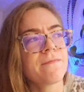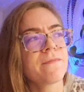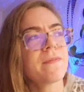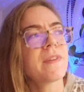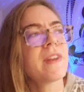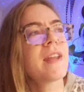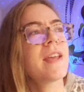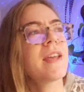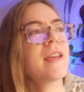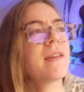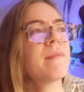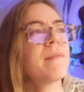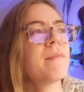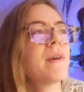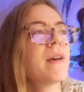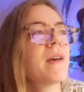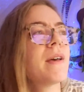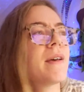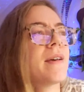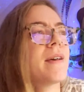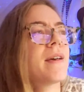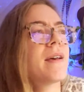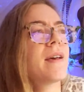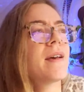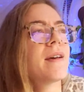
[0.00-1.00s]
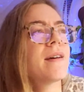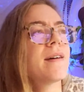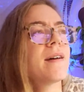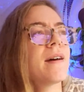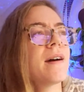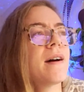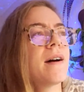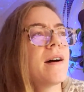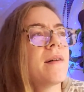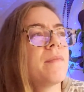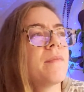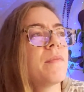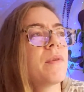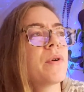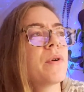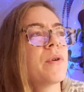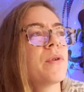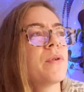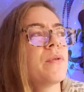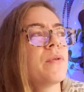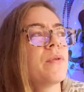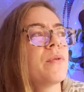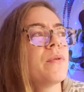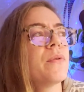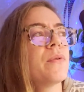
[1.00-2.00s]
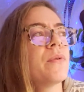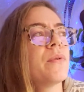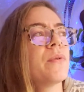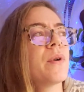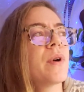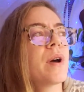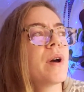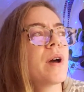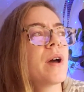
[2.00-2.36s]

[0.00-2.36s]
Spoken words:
name, who,